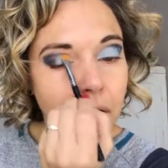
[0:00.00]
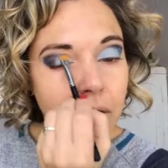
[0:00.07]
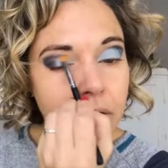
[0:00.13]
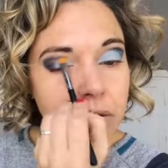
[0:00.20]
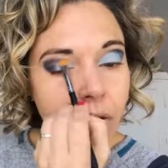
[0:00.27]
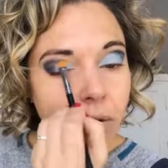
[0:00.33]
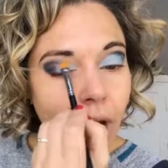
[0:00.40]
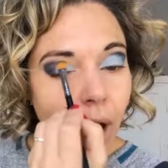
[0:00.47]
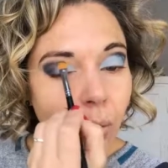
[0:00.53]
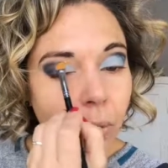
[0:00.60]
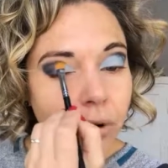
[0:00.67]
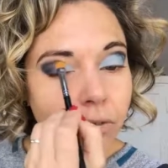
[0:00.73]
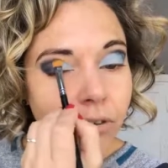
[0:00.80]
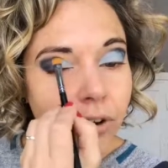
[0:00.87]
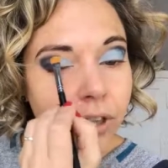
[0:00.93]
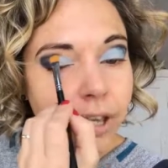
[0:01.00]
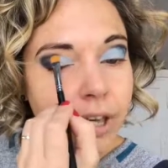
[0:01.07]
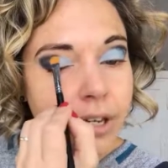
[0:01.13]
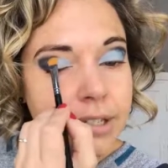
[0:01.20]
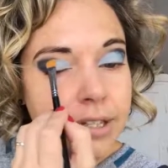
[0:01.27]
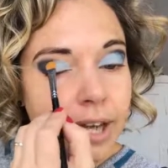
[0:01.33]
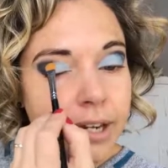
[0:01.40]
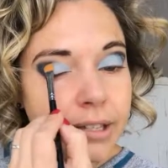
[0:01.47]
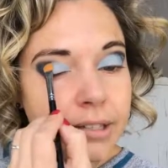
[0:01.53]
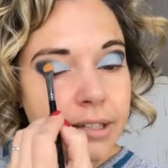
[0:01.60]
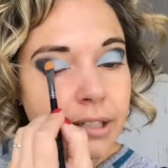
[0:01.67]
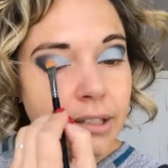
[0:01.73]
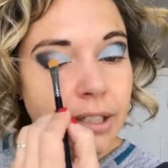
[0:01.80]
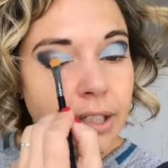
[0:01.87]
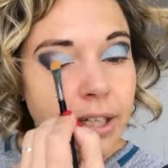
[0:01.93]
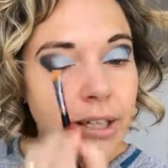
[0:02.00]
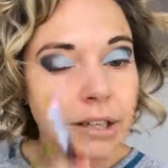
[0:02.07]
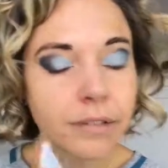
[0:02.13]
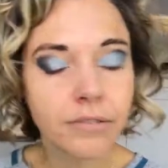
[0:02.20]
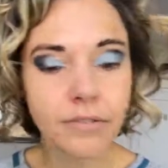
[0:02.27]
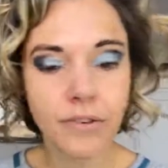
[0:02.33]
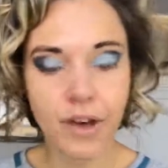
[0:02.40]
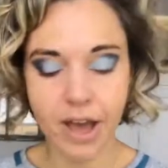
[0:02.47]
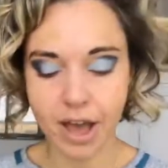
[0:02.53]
So yeah, we're really excited to leave.